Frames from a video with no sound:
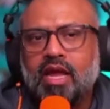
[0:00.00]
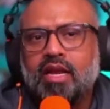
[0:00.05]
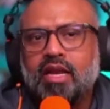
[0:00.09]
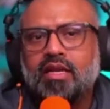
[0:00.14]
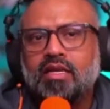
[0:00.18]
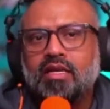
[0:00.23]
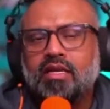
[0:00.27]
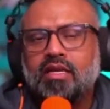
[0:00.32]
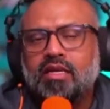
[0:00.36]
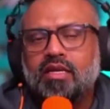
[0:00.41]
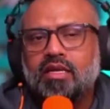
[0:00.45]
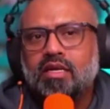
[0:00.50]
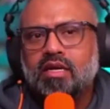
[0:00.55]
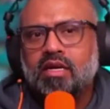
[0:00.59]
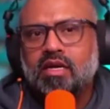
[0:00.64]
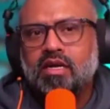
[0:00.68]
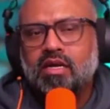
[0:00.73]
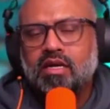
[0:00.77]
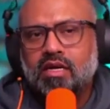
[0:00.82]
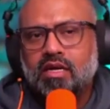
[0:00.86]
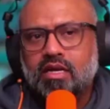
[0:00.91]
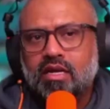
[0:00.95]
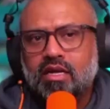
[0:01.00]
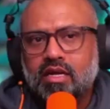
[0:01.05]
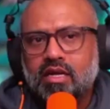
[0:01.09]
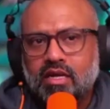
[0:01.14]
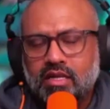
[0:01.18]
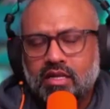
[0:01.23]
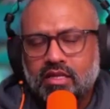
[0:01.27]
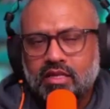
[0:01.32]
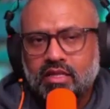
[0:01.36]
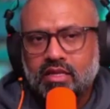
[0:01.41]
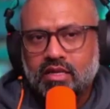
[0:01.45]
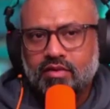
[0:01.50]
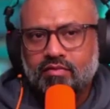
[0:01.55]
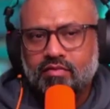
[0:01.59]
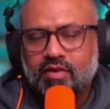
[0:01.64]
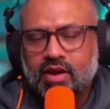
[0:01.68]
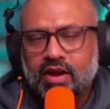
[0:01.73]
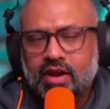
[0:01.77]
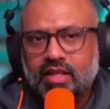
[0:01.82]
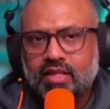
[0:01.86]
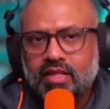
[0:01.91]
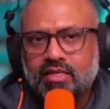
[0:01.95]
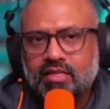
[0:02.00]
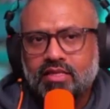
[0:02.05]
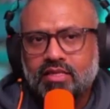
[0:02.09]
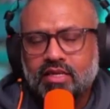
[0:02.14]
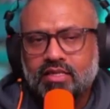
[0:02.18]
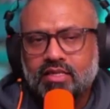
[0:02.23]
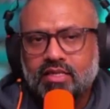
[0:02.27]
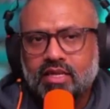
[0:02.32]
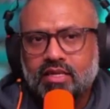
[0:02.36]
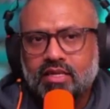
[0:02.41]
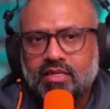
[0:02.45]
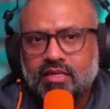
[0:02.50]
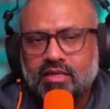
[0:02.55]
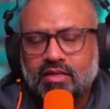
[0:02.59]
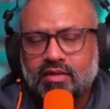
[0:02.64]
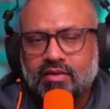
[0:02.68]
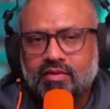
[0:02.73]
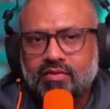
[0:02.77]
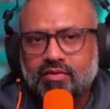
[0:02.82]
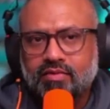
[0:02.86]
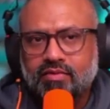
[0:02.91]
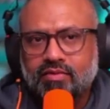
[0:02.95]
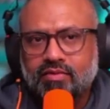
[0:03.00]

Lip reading: and the defining the success.